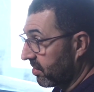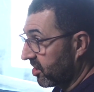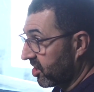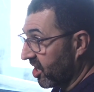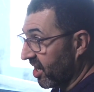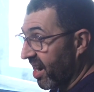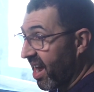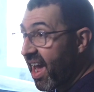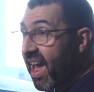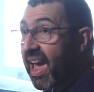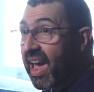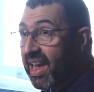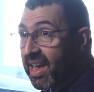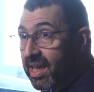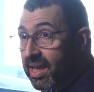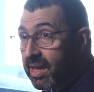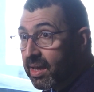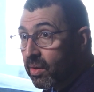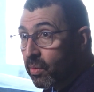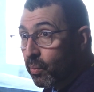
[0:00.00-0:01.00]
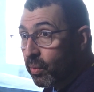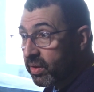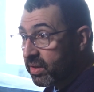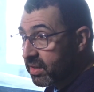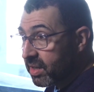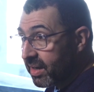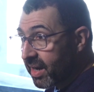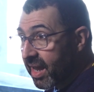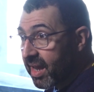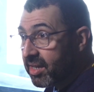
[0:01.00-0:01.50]
today with
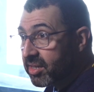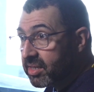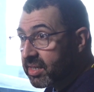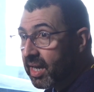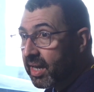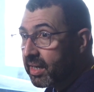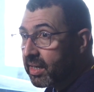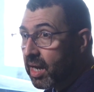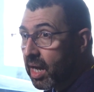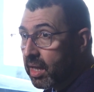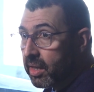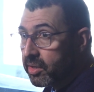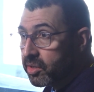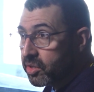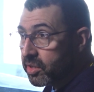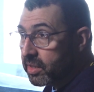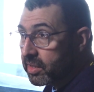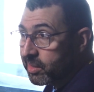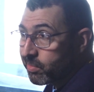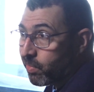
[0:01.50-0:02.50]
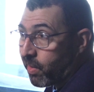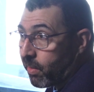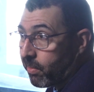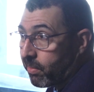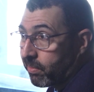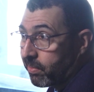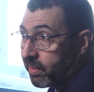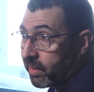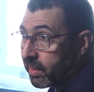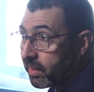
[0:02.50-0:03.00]
today's technology is
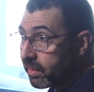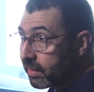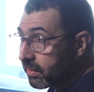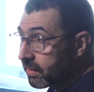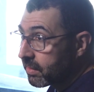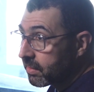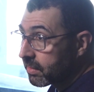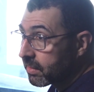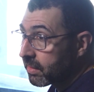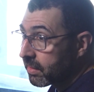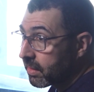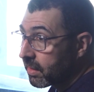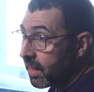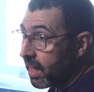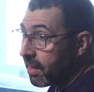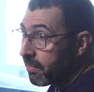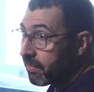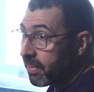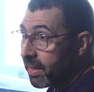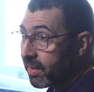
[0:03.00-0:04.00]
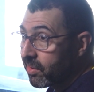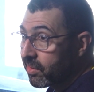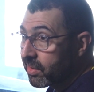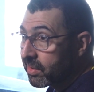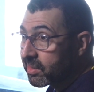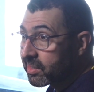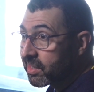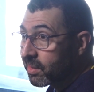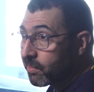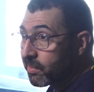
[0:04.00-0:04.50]
probably a lot better
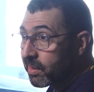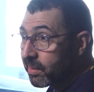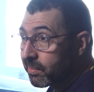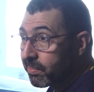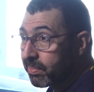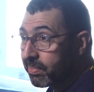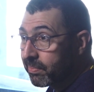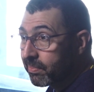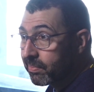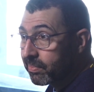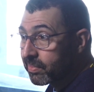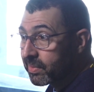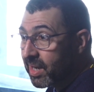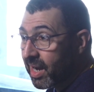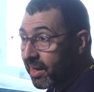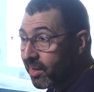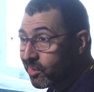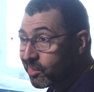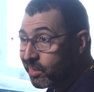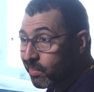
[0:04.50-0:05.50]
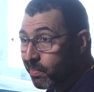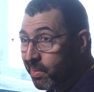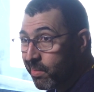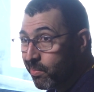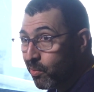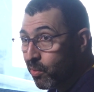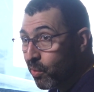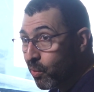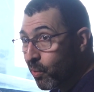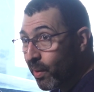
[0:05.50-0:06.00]
than some of the tires that
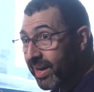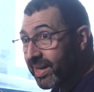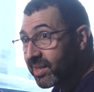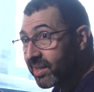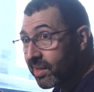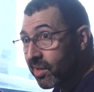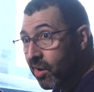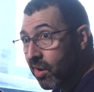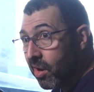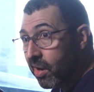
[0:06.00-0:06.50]
people were racing